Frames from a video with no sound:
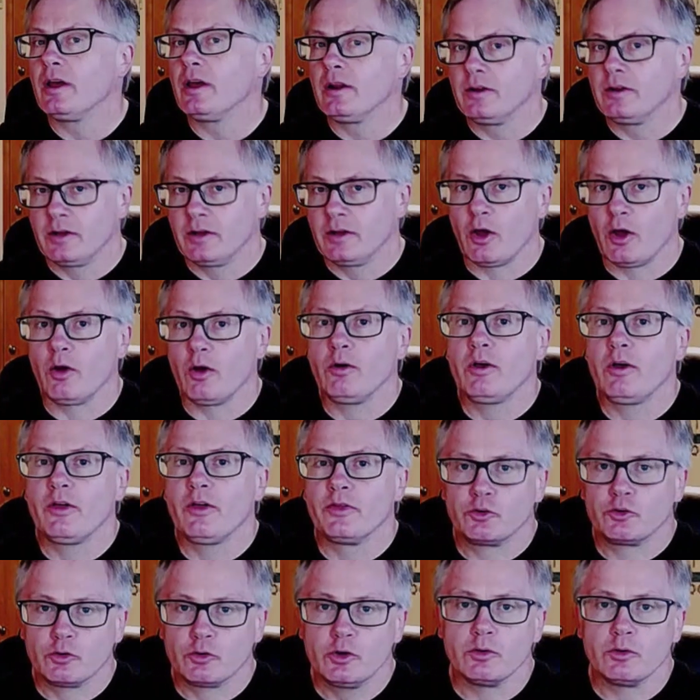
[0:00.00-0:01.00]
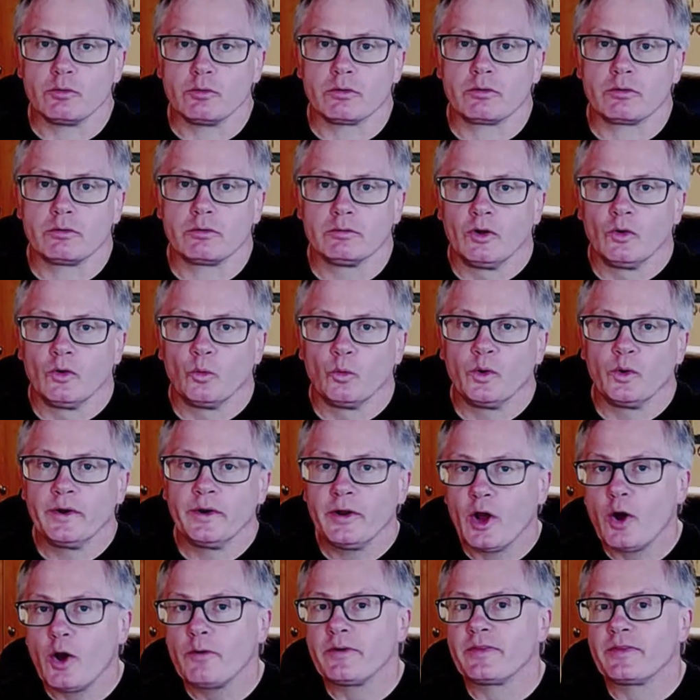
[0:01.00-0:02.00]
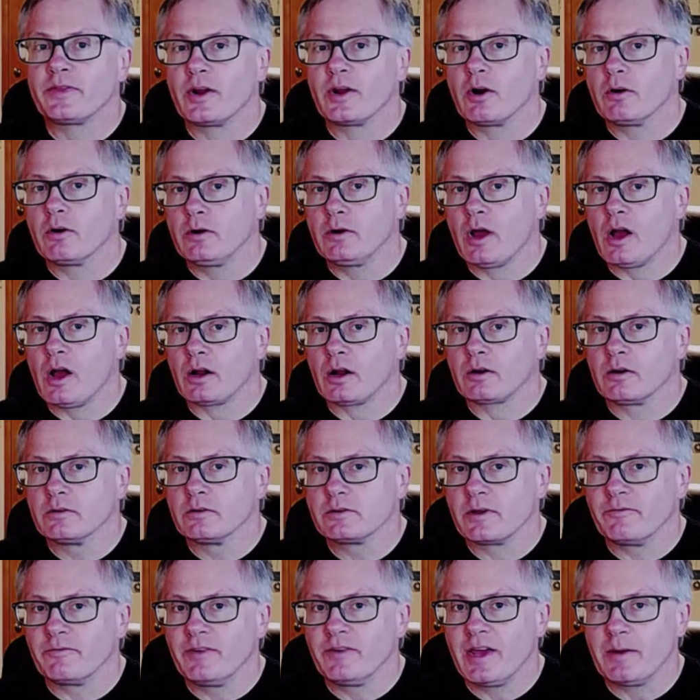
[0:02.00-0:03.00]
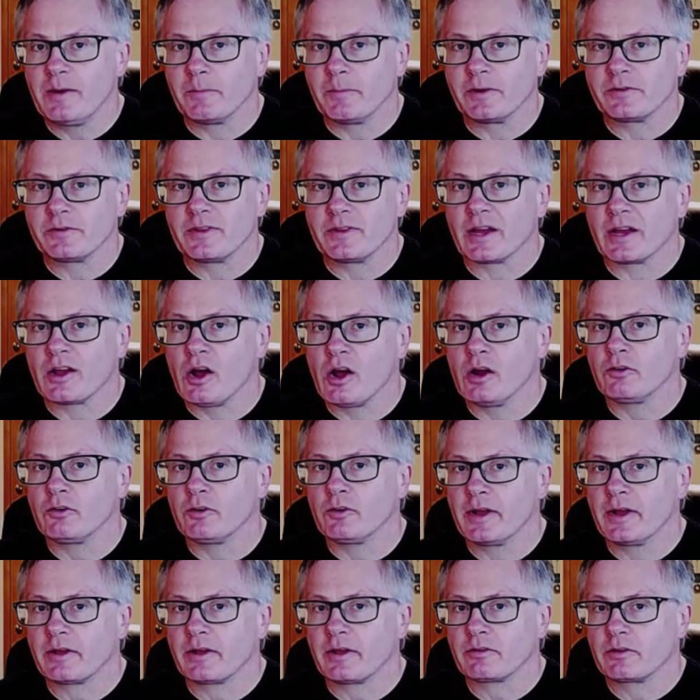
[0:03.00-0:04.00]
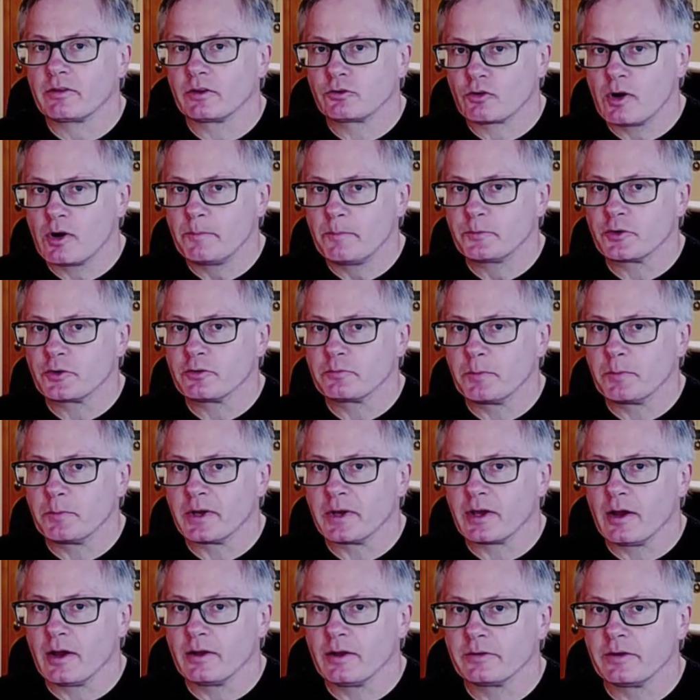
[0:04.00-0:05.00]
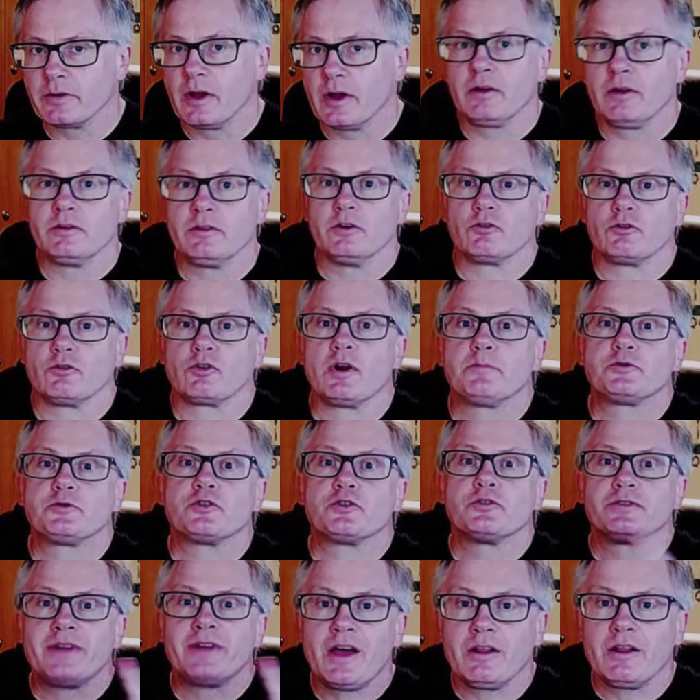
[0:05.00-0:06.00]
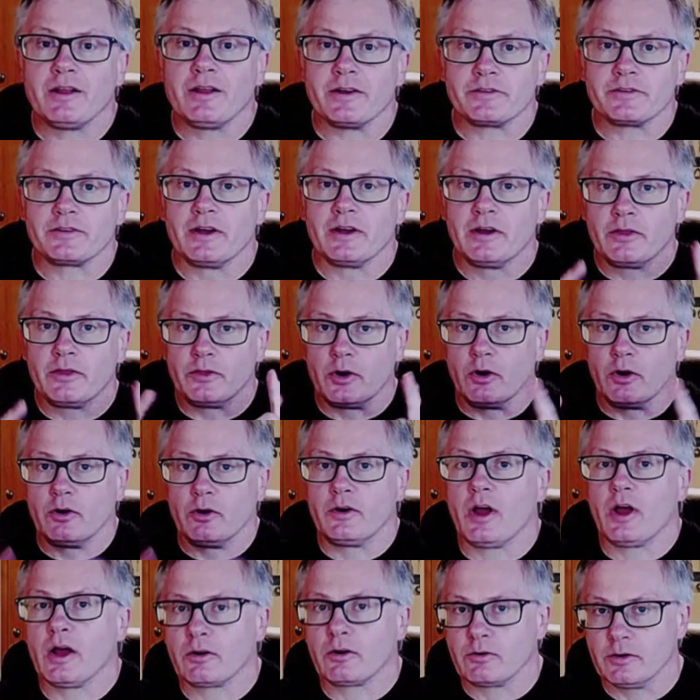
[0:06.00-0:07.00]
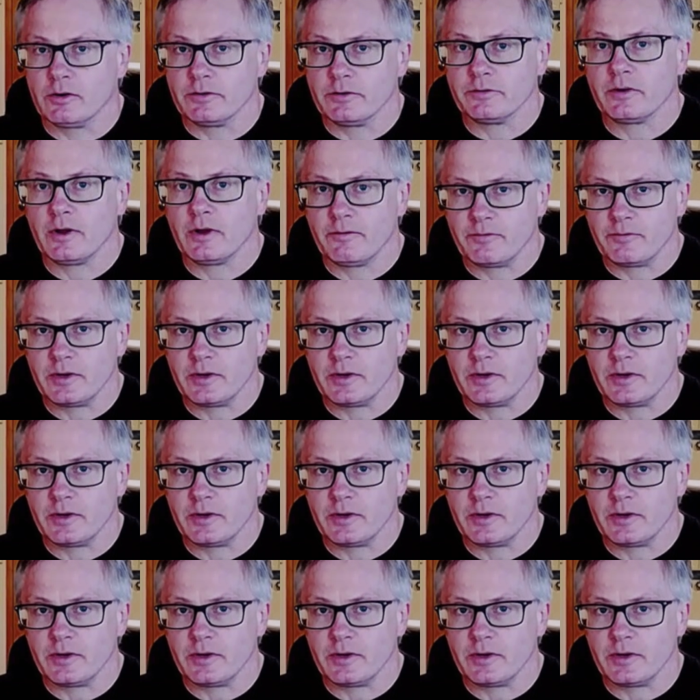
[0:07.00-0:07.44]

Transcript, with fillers: tell the truth. We know that there are doctrines of demons that contradict the scriptures because the scriptures tell us there are doctrines of